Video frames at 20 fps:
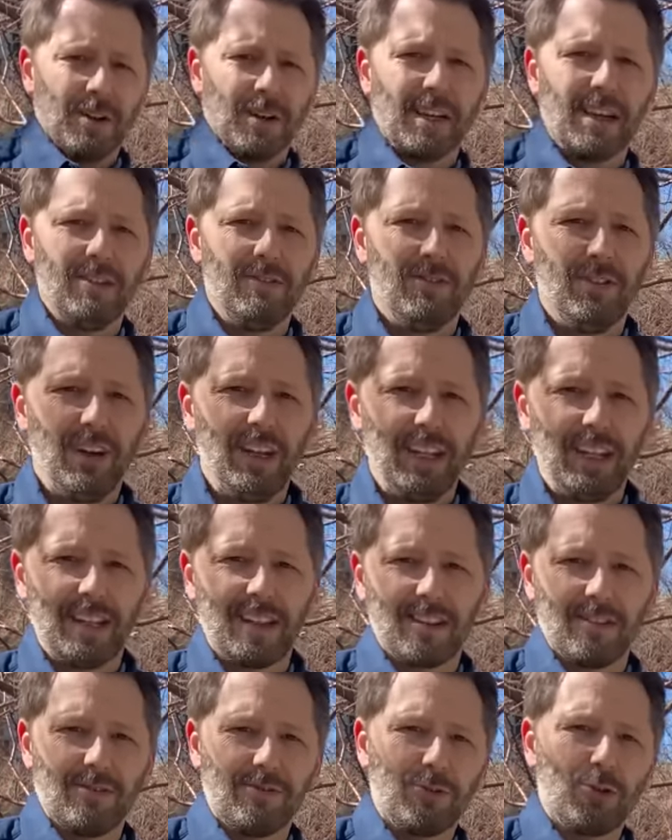
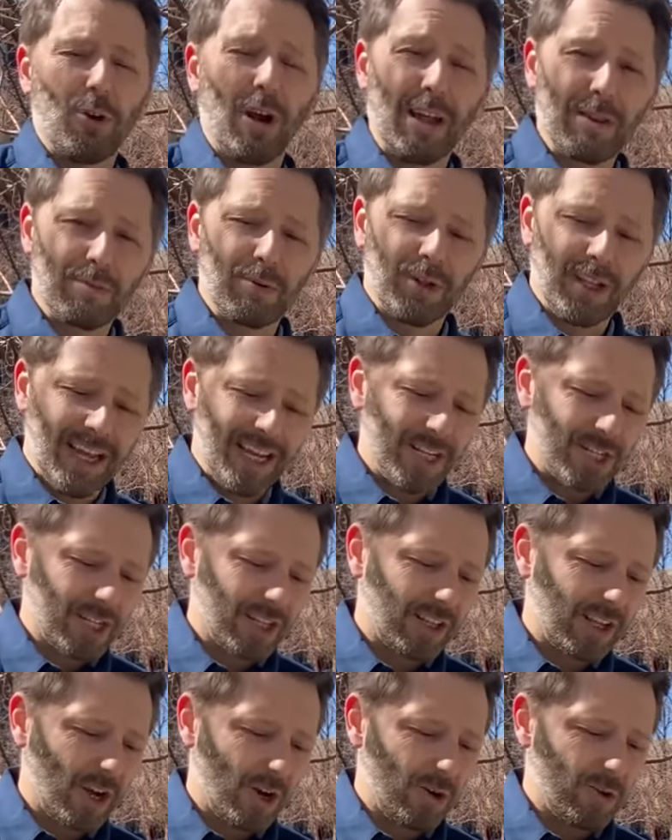convenience of
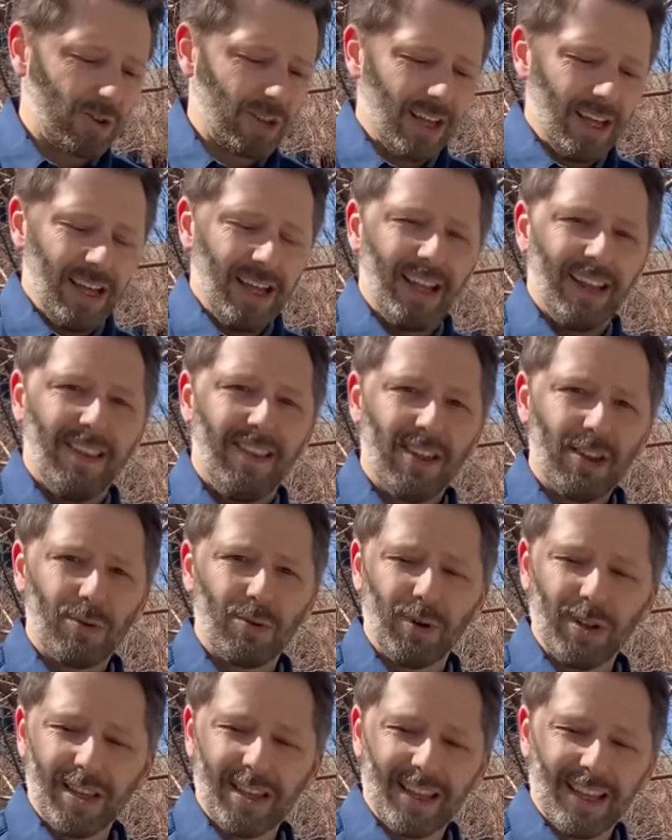transportation goes, this
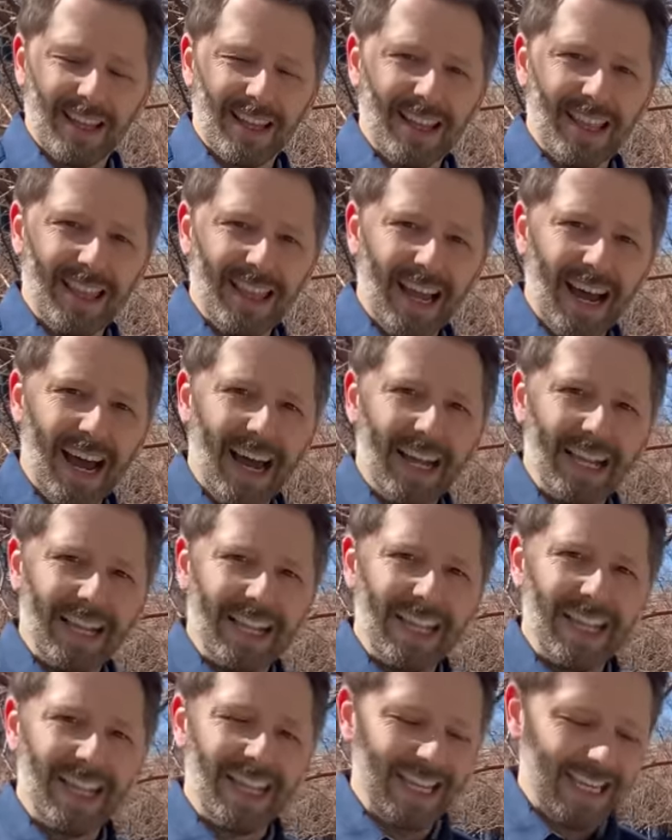one's not
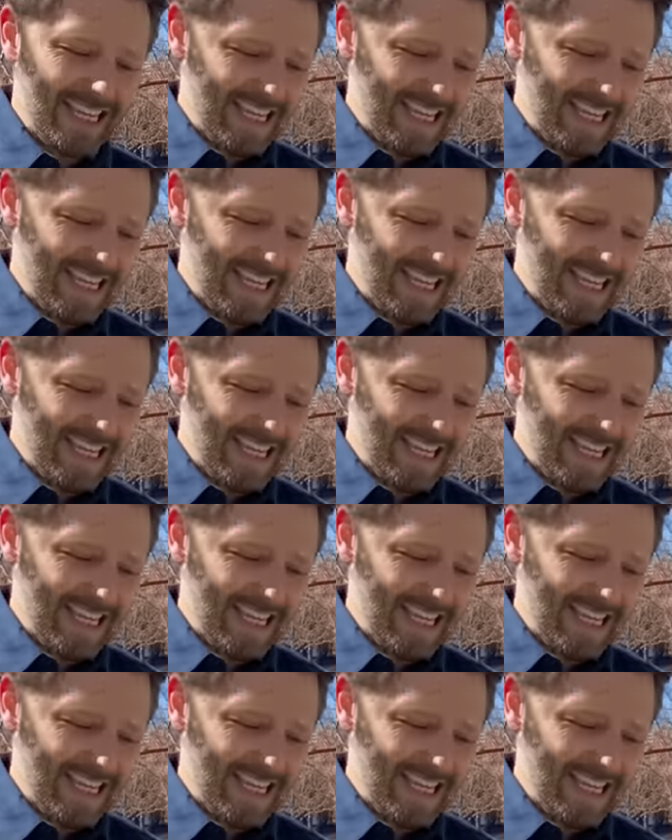the